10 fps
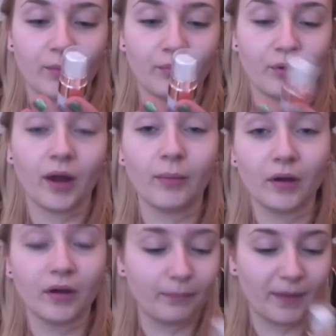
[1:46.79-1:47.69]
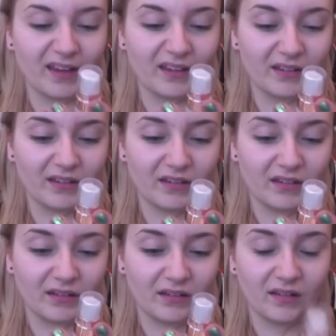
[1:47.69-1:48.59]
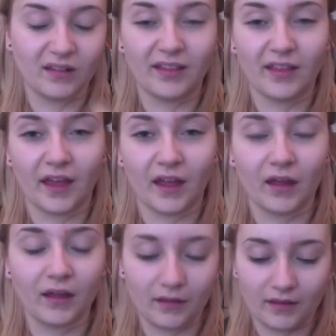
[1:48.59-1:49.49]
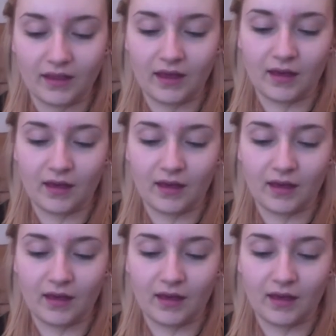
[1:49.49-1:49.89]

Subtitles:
primer base thing. Yeah.